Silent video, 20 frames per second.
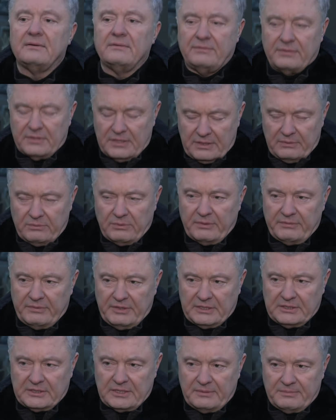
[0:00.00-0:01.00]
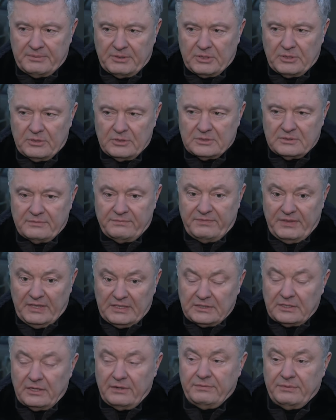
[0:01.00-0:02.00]
for our victory, because
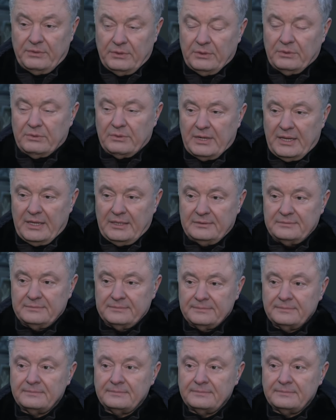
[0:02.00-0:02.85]
victory for Ukraine